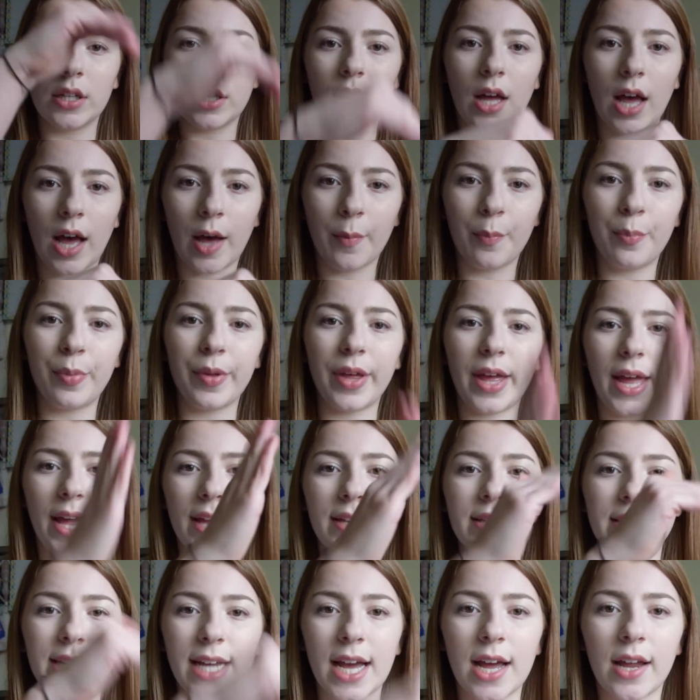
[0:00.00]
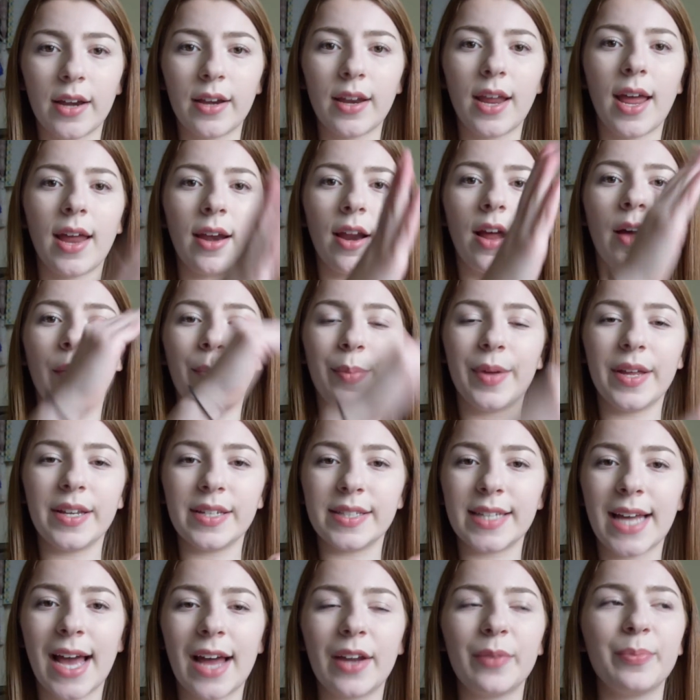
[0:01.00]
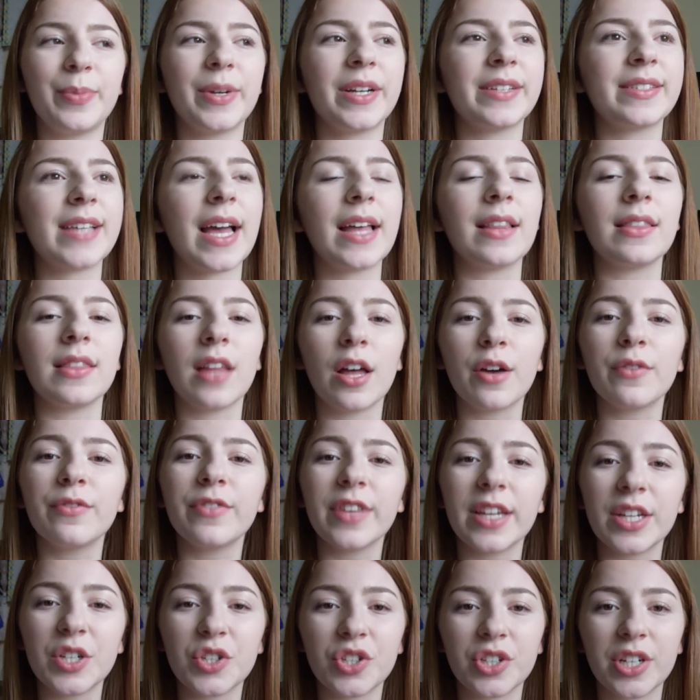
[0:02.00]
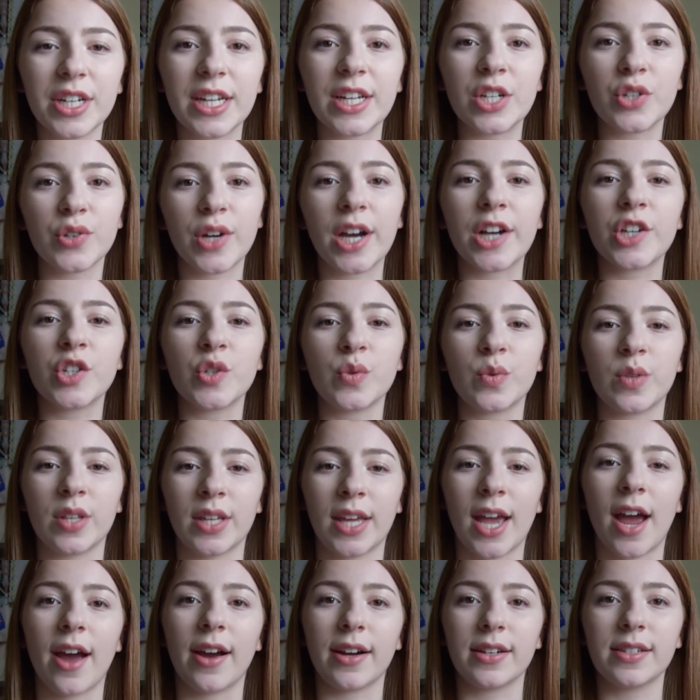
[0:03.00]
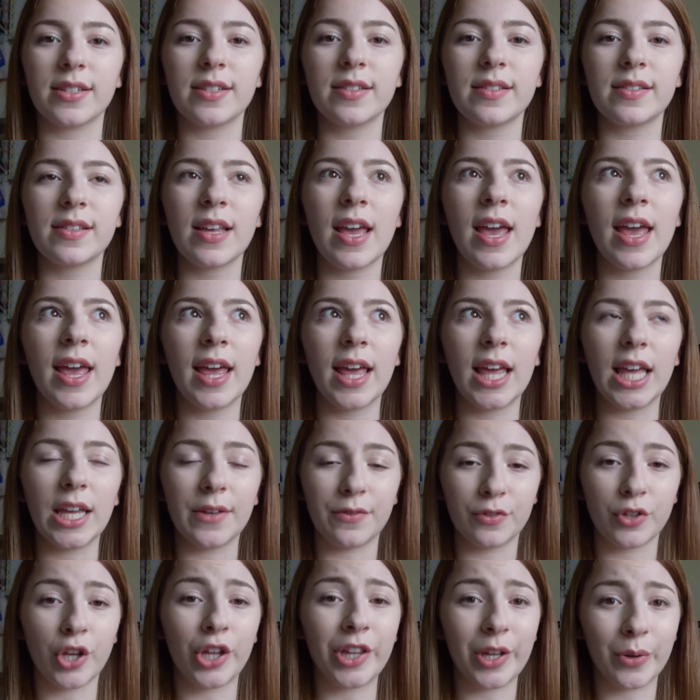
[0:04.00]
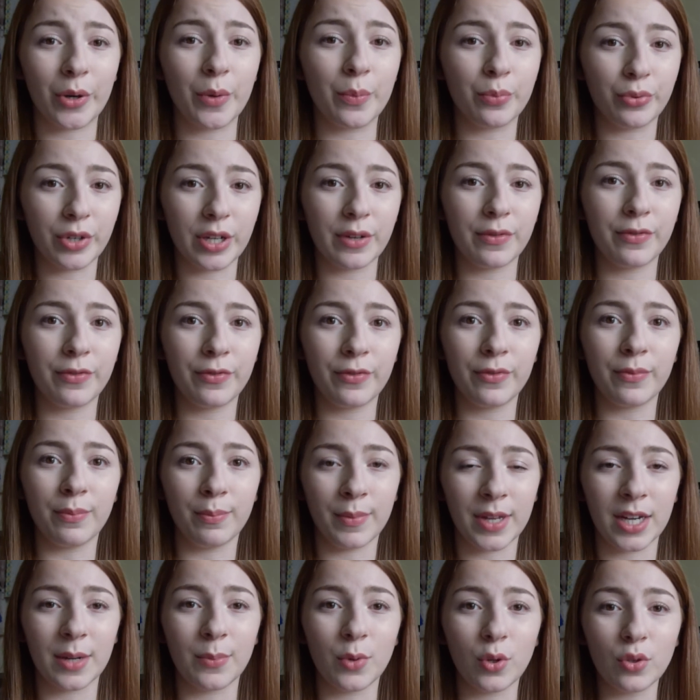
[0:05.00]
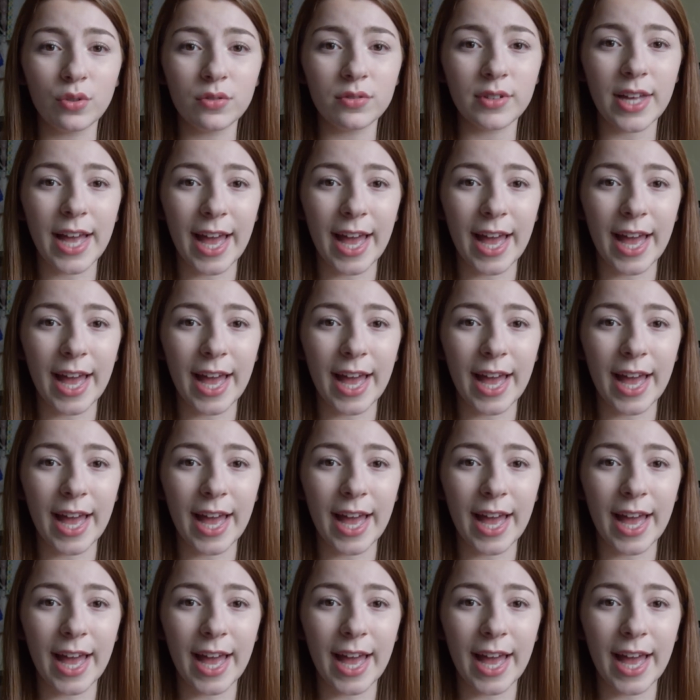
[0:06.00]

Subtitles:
up and down, because I loved the interaction with the characters, even though they were brief, minimal.